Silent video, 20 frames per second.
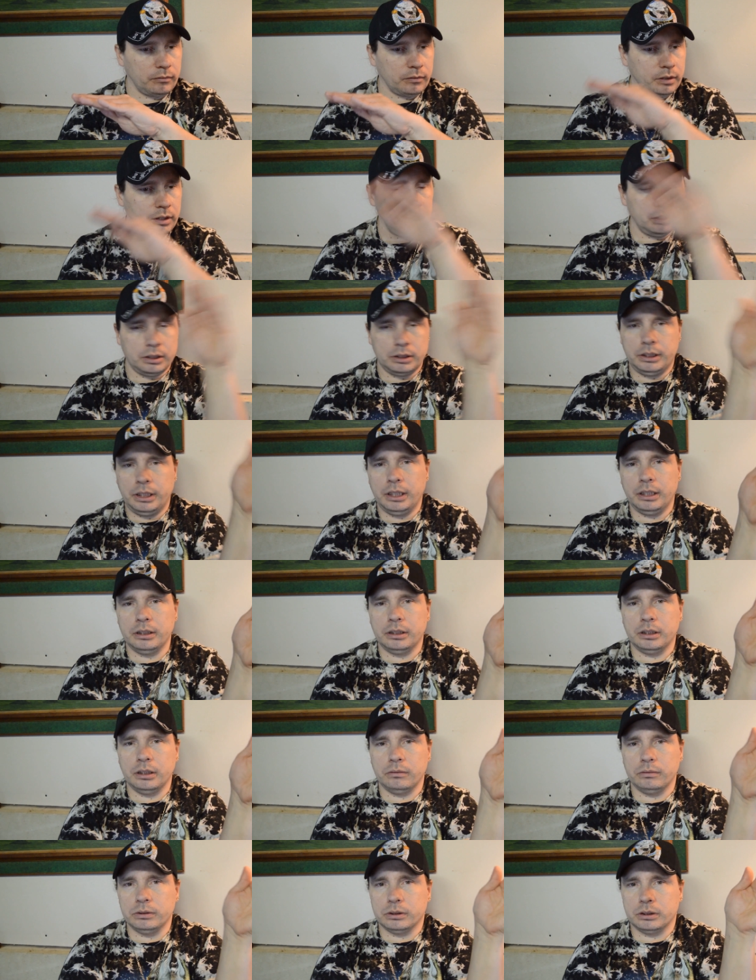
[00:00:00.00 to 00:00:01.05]
on the 10th
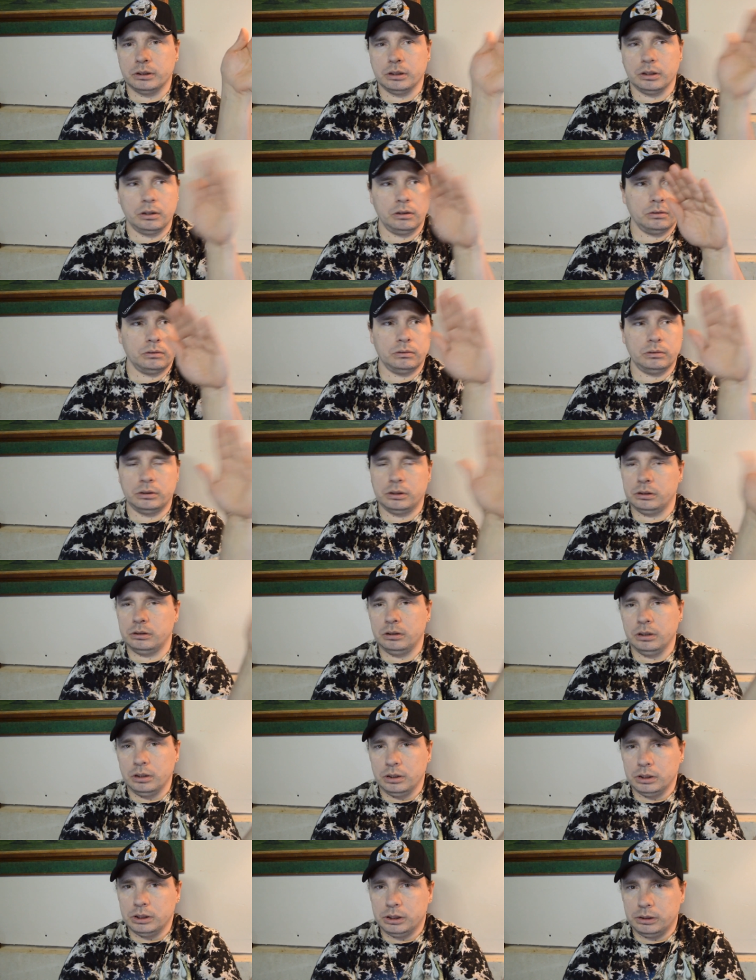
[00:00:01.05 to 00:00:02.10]
I was going to go and then
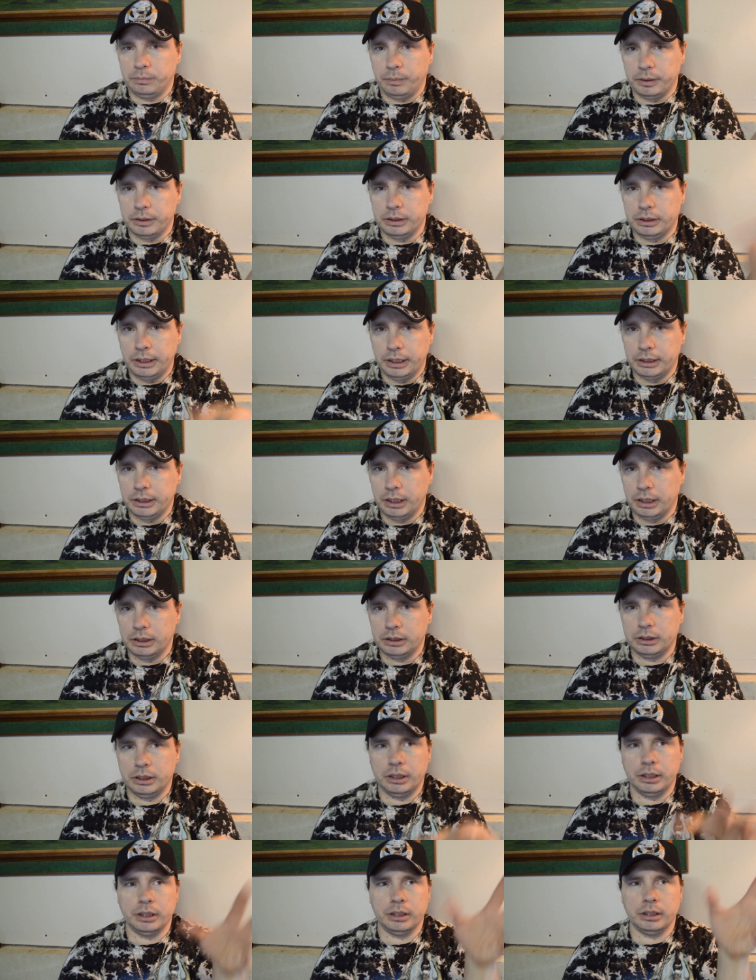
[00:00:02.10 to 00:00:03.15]
spend 10 days
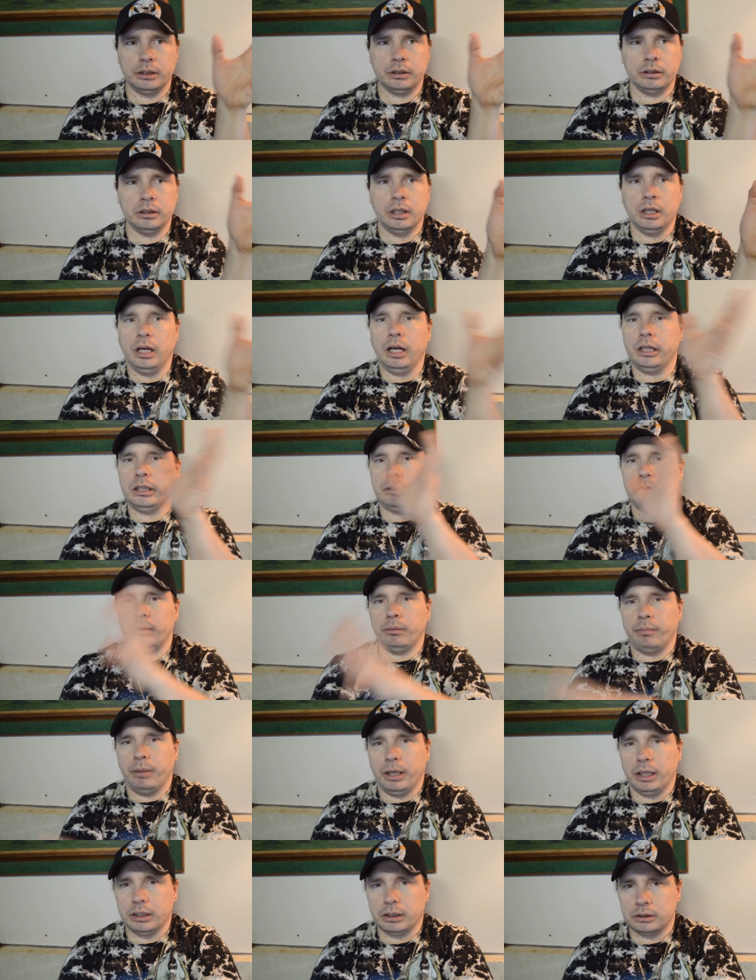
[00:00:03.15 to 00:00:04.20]
here and then be
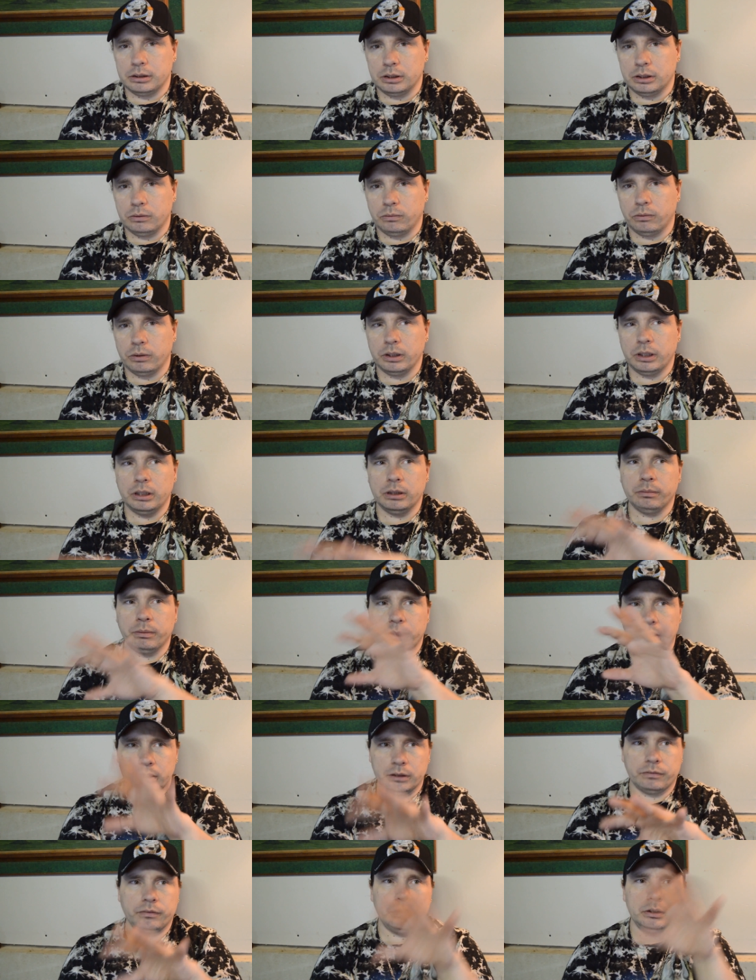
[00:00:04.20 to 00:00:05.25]
back on the 20th
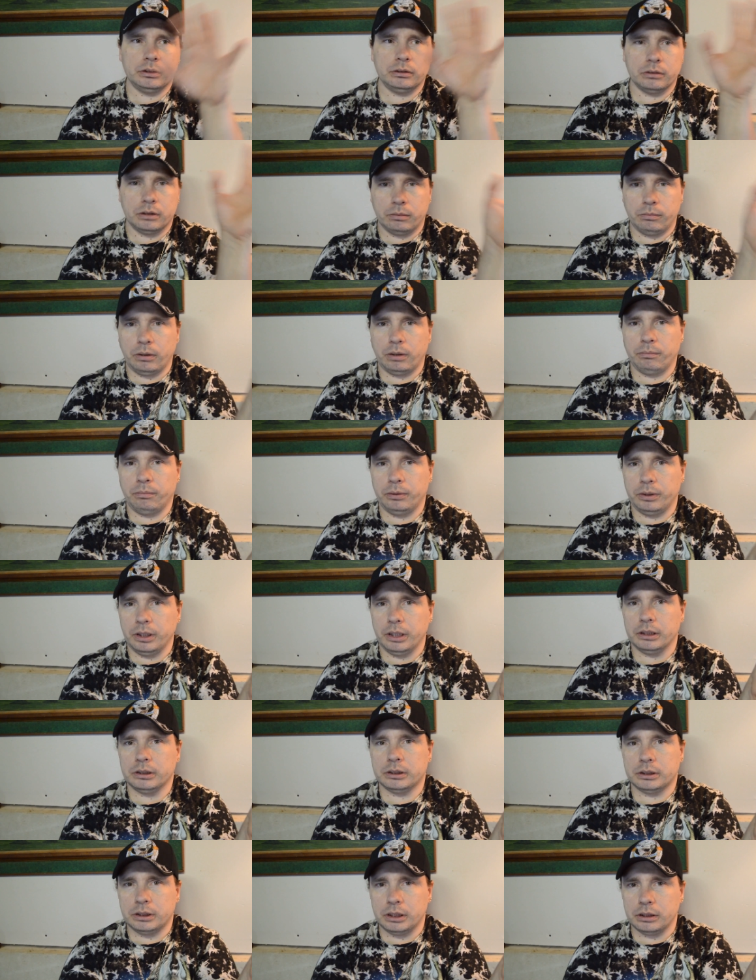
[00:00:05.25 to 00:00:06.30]
because friends would come up and get
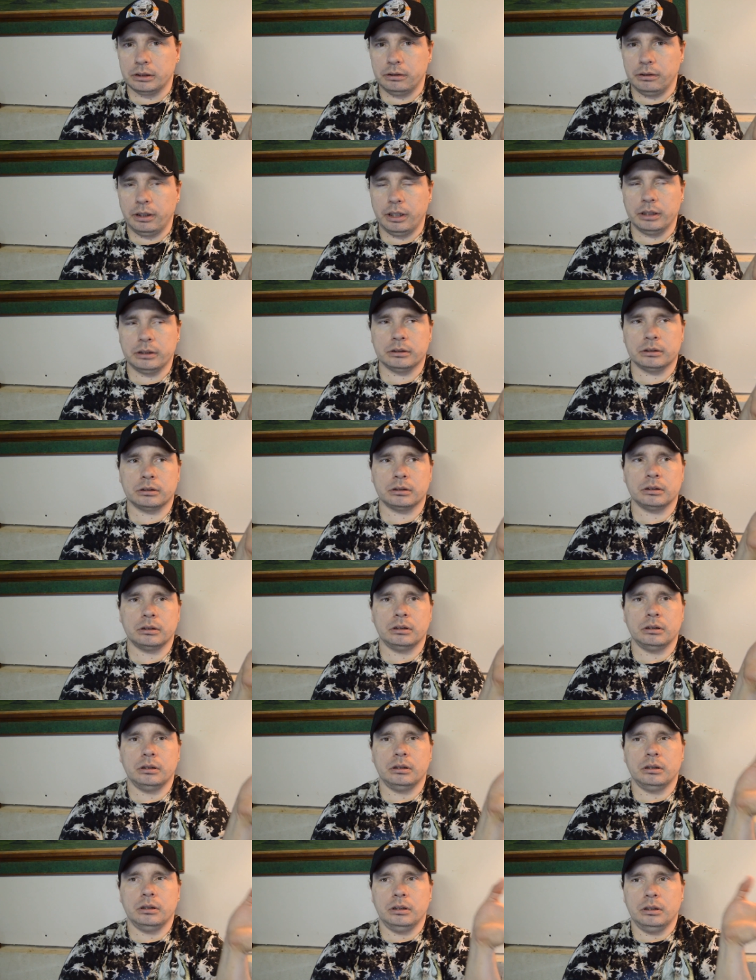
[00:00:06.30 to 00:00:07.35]
cigarettes.
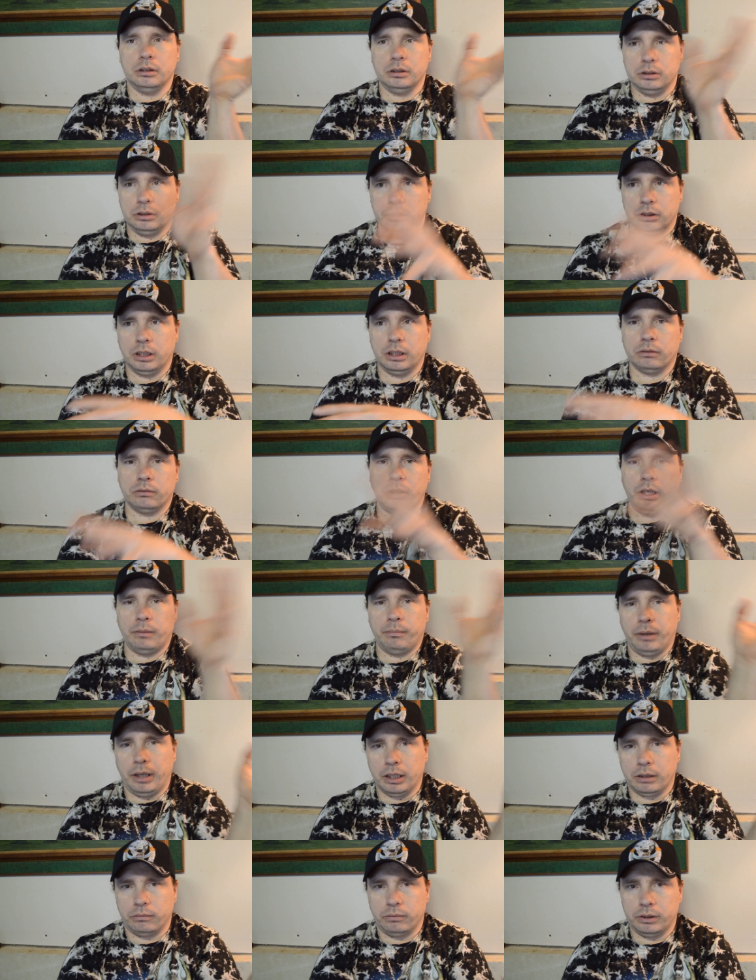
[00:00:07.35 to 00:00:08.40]
So I get a ride
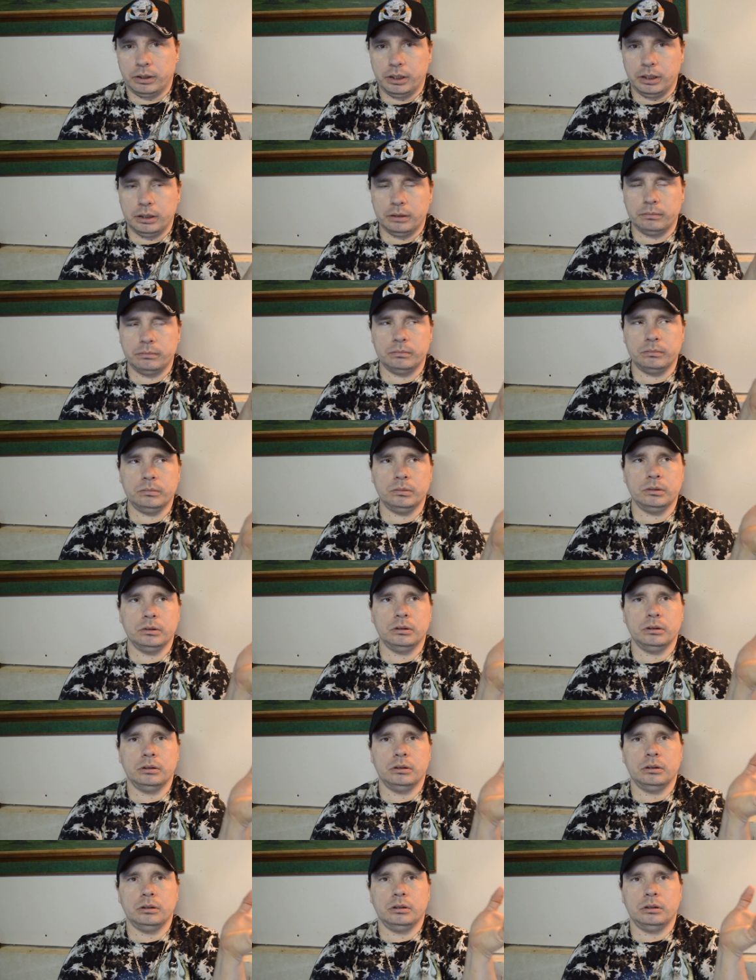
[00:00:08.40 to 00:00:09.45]
back with them.
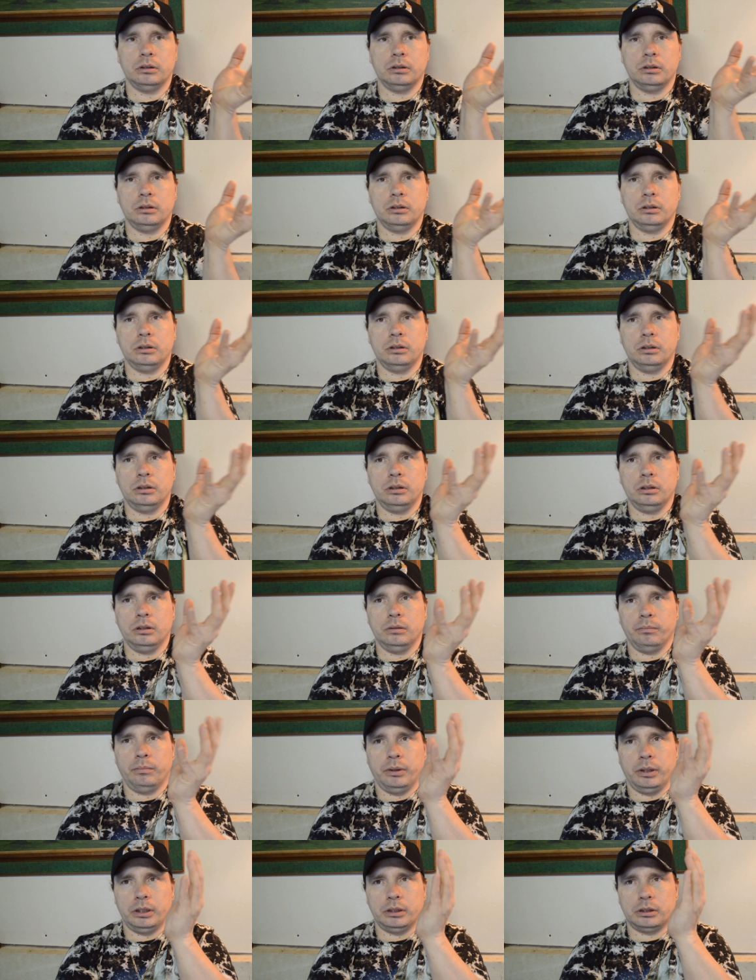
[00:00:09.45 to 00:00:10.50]

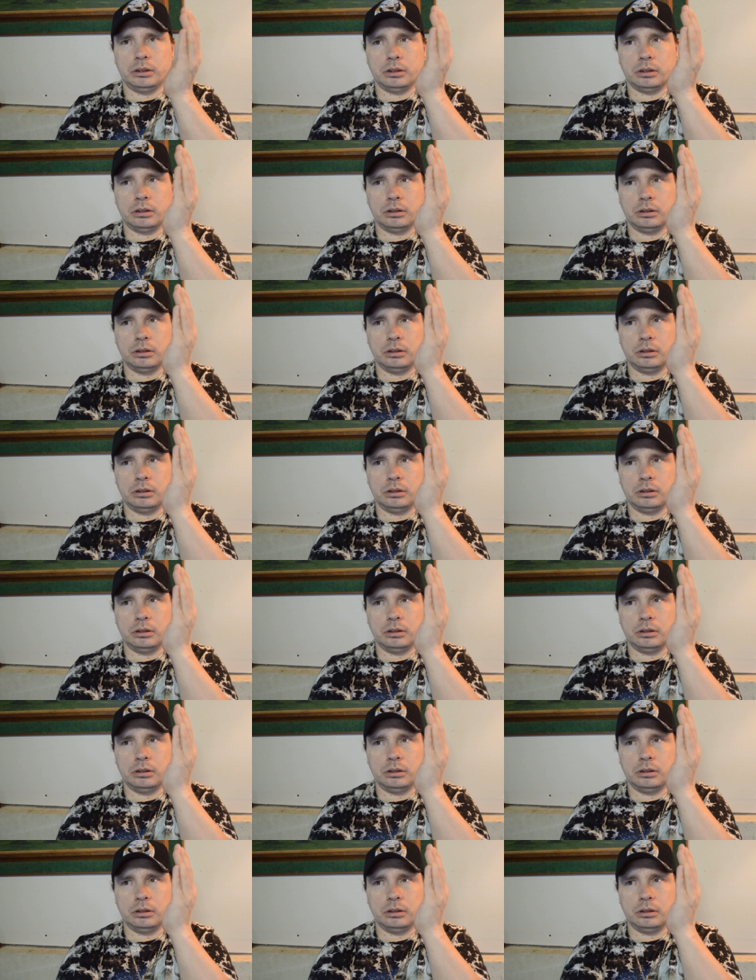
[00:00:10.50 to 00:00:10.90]
But.